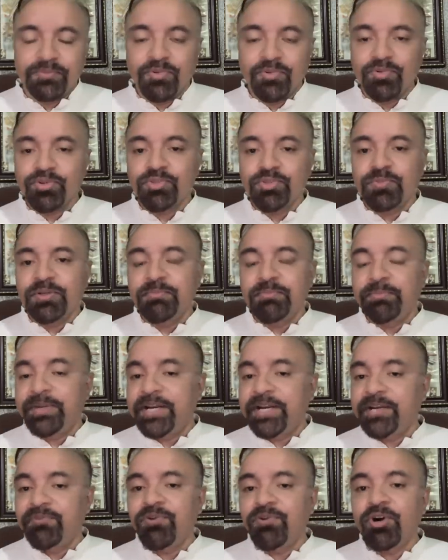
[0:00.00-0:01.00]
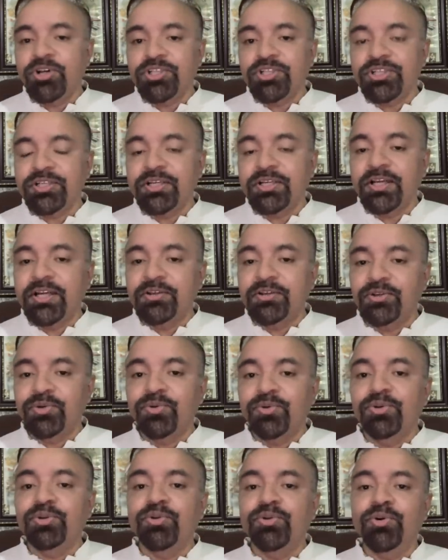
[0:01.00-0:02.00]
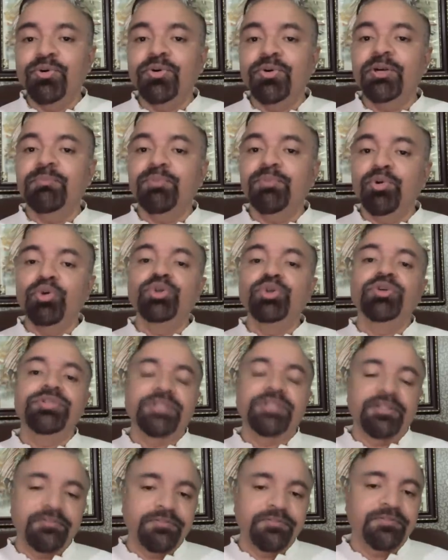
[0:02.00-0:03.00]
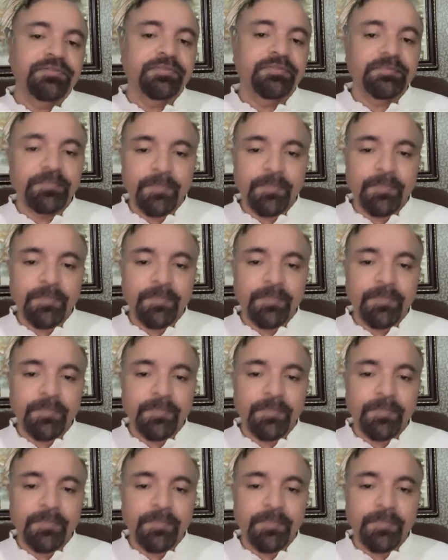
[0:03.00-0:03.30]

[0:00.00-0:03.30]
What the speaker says: who's been brainwashed and told, go and blow yourself